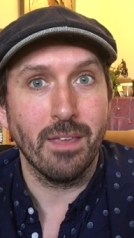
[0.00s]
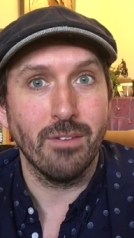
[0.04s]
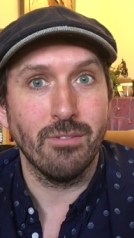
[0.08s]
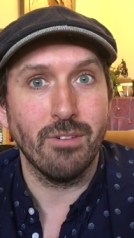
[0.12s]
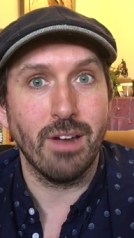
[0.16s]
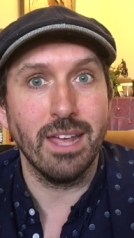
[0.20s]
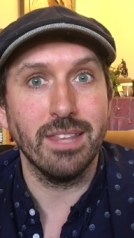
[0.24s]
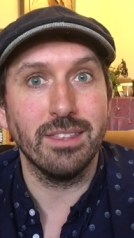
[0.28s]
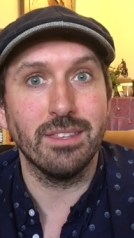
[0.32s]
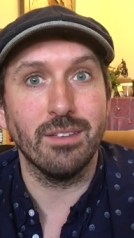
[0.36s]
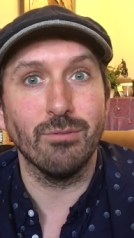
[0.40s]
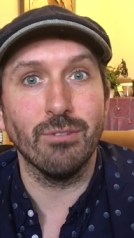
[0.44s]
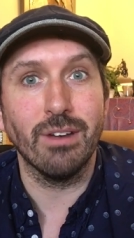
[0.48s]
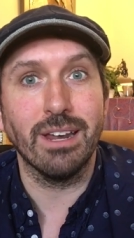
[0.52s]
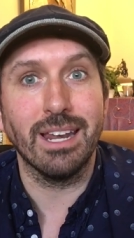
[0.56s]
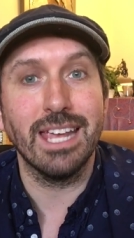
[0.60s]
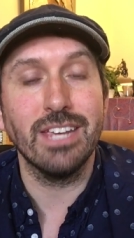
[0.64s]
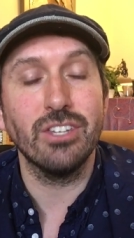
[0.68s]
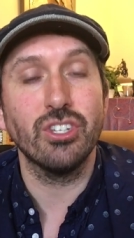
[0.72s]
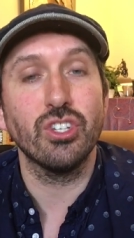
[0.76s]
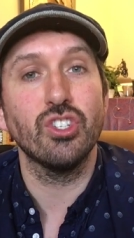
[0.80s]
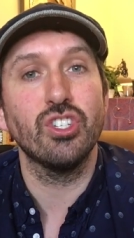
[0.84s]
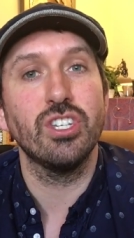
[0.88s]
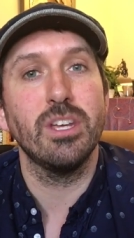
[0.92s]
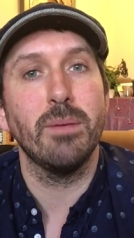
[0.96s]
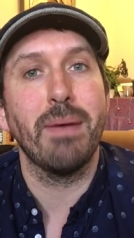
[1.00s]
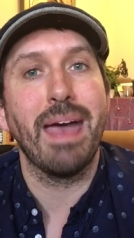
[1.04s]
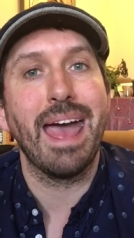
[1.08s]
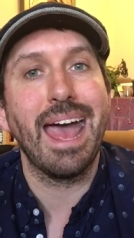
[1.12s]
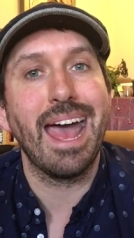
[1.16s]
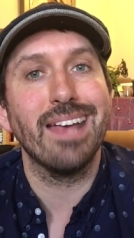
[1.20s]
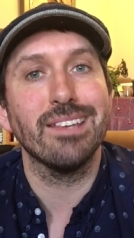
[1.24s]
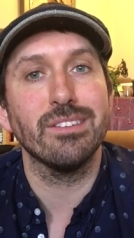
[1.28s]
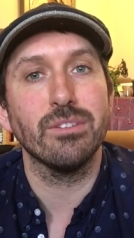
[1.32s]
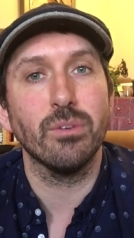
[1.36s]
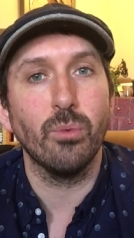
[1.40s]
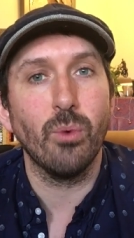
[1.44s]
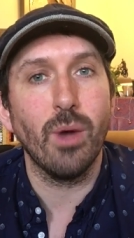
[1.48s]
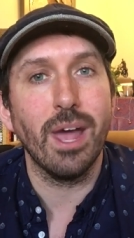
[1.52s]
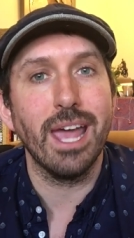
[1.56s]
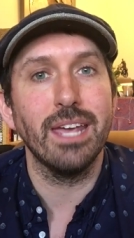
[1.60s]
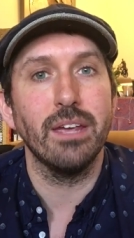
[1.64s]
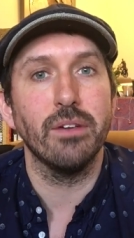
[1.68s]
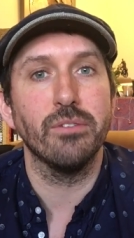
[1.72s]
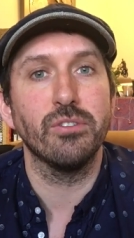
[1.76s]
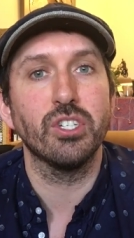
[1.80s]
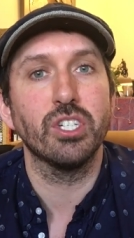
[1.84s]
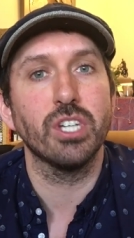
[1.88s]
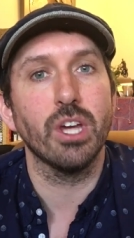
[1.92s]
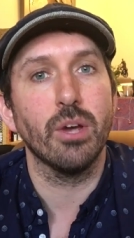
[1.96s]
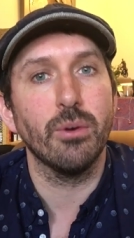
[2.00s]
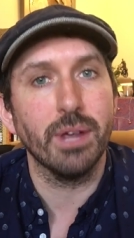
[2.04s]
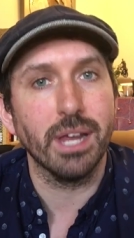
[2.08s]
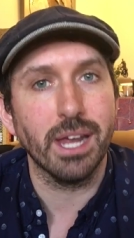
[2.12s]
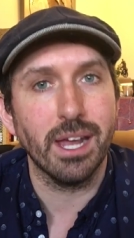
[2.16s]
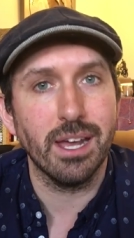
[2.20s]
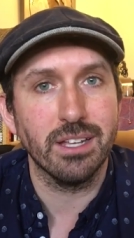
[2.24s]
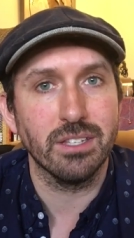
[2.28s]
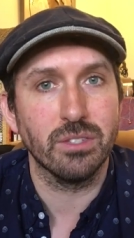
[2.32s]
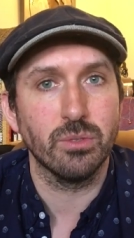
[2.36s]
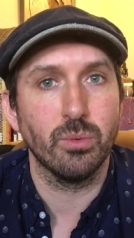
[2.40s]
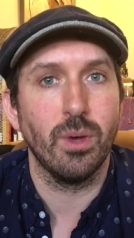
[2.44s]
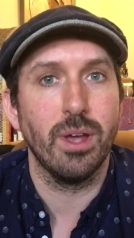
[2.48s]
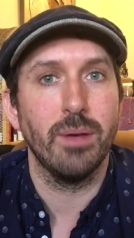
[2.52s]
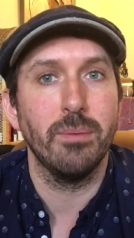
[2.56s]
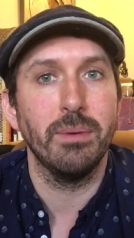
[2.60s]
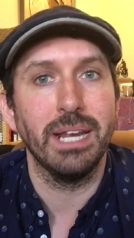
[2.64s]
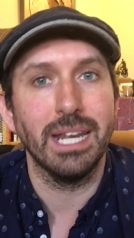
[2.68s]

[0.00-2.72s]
Right? That relationship has a way of showing us where